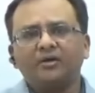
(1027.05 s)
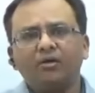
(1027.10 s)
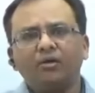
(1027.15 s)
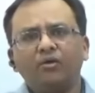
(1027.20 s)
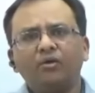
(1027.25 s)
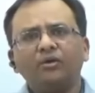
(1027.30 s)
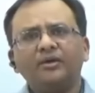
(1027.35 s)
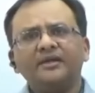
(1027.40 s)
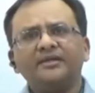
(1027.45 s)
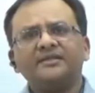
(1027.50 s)

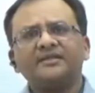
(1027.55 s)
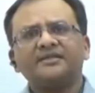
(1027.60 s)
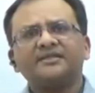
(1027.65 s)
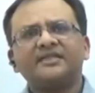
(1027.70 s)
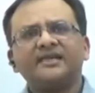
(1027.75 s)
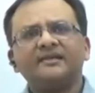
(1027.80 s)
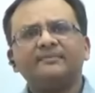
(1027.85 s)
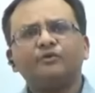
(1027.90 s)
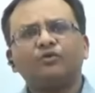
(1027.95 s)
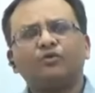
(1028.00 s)
all in the
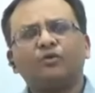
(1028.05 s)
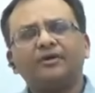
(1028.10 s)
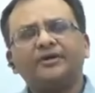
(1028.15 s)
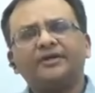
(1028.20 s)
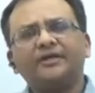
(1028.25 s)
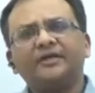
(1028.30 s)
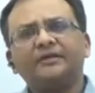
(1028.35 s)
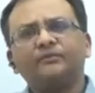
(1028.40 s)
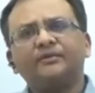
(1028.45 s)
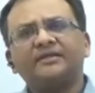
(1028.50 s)
same
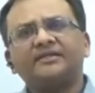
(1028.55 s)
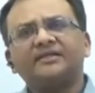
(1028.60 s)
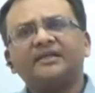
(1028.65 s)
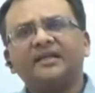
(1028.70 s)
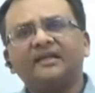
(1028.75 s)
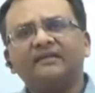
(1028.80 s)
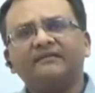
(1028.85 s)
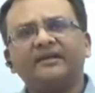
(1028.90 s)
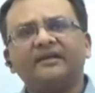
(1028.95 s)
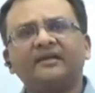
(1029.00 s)
continuous
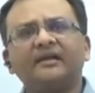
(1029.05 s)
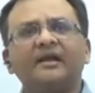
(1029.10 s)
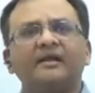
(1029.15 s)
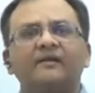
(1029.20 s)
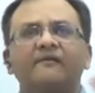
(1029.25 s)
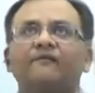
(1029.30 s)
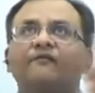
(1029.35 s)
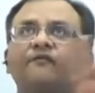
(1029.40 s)
living